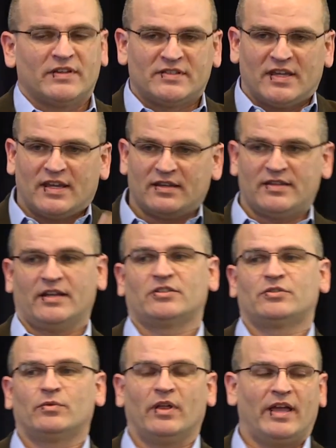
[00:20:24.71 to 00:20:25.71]
say,
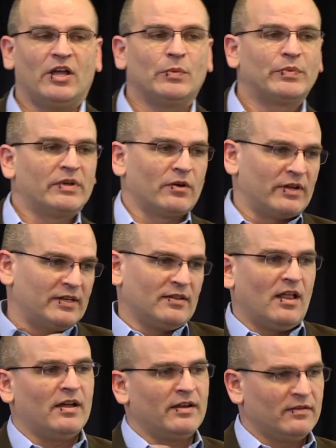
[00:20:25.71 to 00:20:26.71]
contextual help or
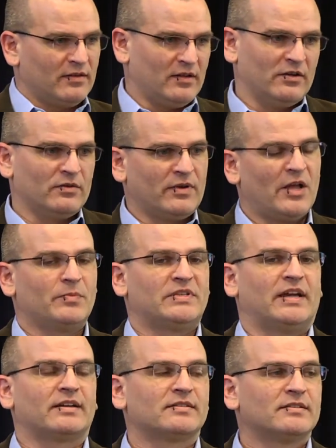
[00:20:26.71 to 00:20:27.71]
inline help
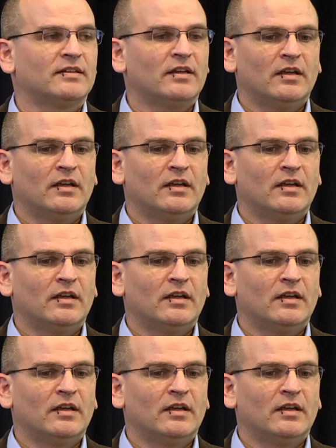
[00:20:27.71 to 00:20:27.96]
text,